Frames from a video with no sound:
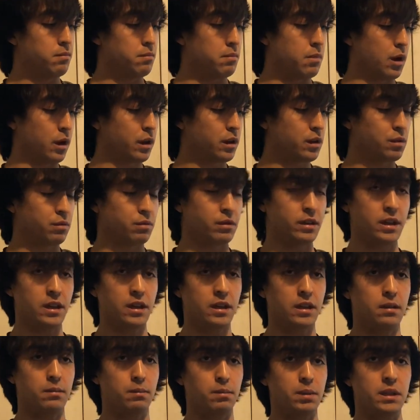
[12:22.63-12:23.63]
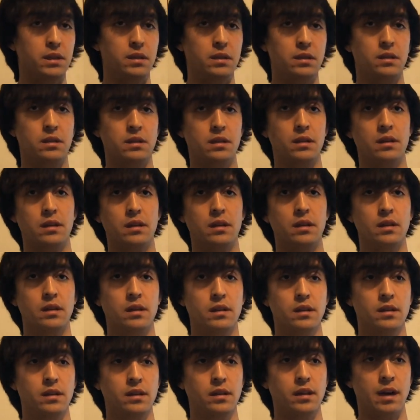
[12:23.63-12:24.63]
Mark III BTC
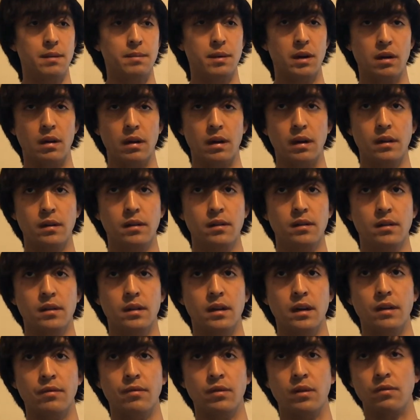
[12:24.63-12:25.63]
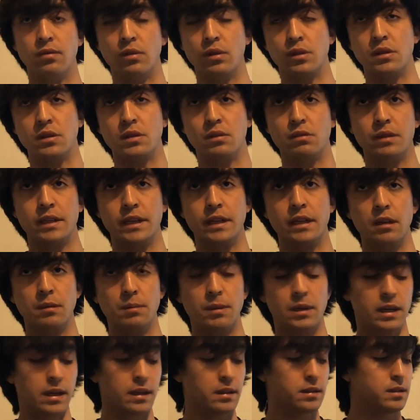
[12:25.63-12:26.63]
Chimera for the version 3
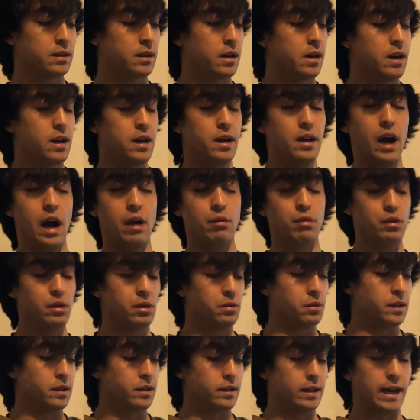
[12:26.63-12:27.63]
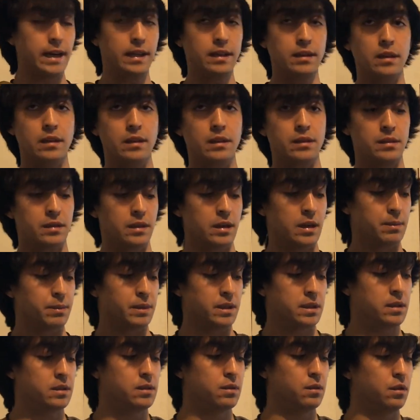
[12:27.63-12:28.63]
gearbox. I really, really like those.
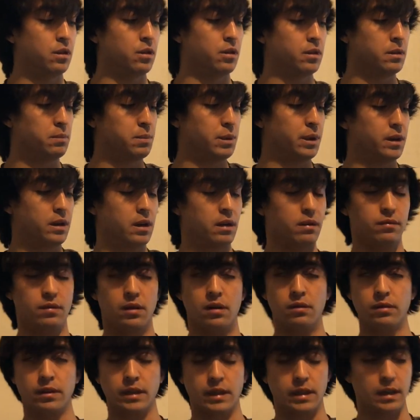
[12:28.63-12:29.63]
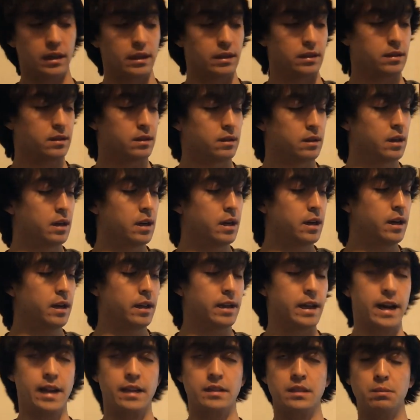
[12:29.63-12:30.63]
This is the only build out of all of our guns
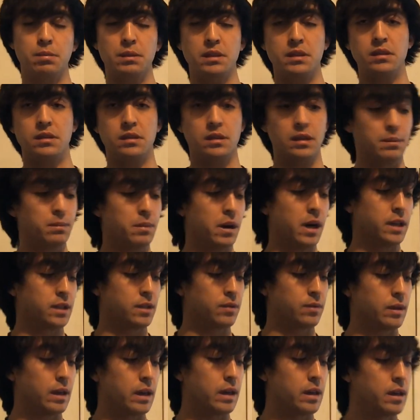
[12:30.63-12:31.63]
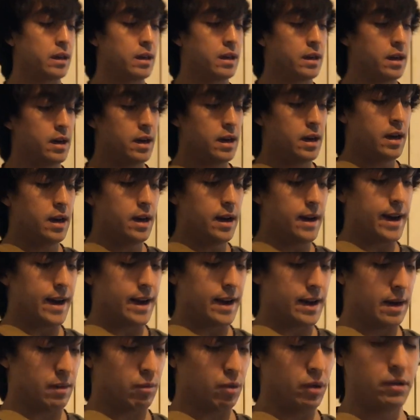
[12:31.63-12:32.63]
that has a BTC MOSFET.
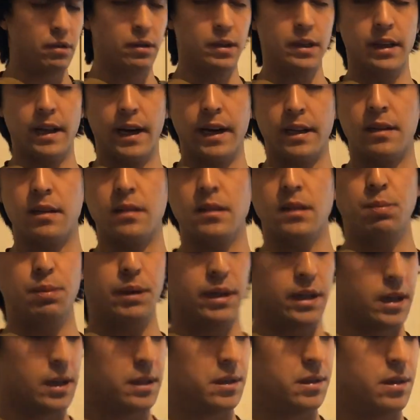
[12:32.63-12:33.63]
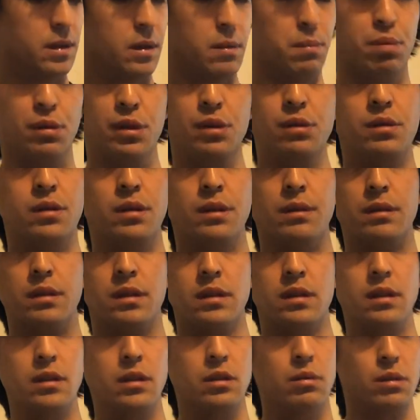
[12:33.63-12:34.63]
And I really, really like those because they're
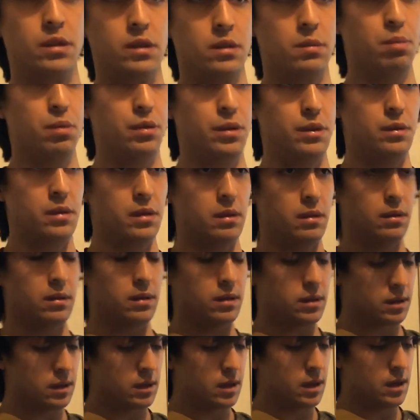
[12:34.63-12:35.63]
Bluetooth. The new ones are Bluetooth.